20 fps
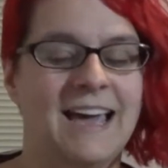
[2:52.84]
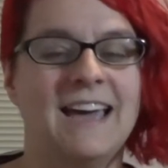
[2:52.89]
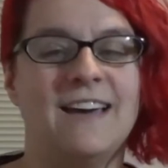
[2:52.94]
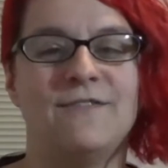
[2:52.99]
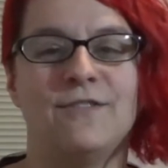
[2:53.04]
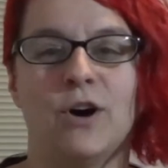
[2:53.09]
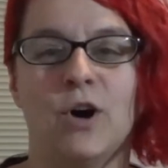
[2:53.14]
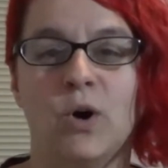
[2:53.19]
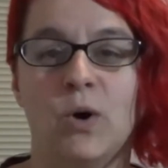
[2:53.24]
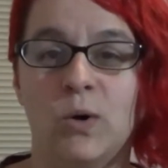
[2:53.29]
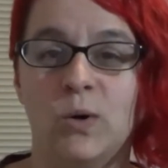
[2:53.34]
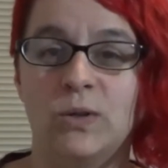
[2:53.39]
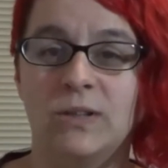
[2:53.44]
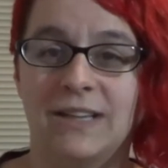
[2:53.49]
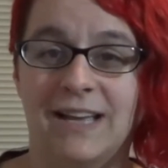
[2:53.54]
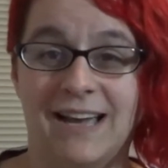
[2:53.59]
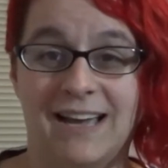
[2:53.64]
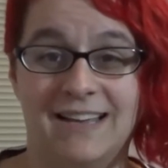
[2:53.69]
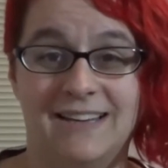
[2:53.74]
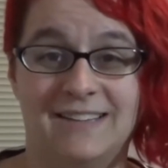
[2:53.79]
have a whole
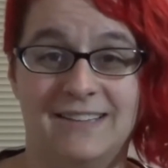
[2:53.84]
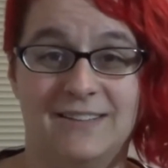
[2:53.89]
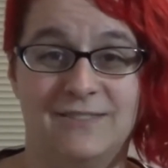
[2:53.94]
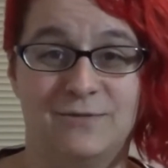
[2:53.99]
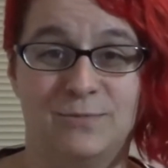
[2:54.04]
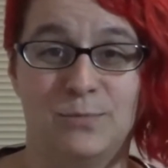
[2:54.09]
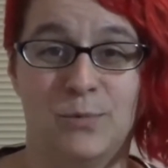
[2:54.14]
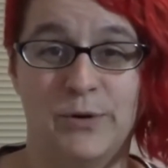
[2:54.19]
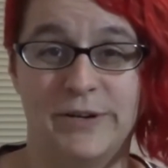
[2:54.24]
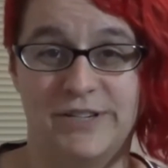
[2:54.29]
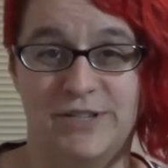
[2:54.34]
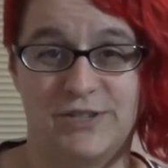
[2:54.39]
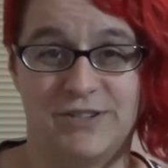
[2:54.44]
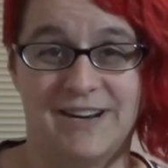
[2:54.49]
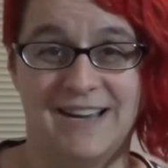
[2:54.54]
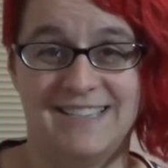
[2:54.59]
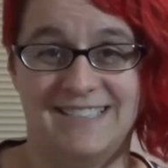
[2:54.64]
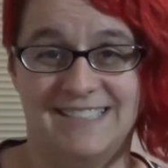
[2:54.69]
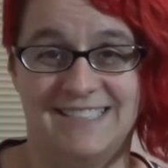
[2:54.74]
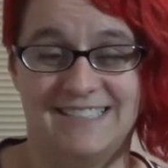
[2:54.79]
lot of
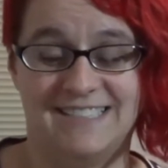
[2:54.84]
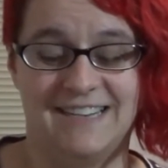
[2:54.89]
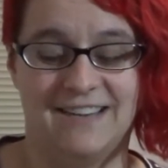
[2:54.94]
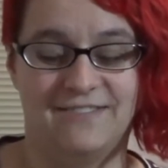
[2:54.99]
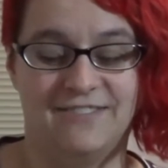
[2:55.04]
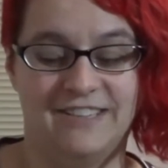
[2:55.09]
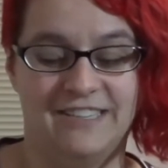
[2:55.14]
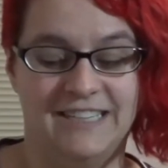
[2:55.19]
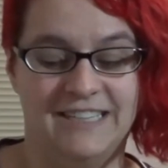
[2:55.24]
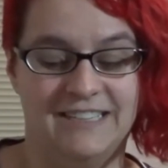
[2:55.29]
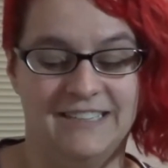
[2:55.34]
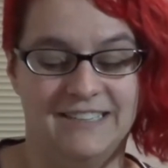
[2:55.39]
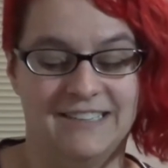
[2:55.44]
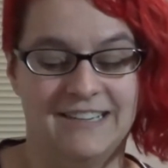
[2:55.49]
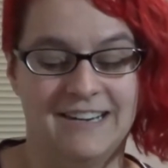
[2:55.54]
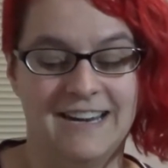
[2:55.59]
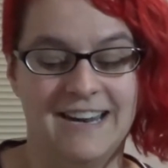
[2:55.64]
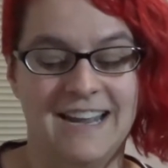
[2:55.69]
moisturizing stuff in here.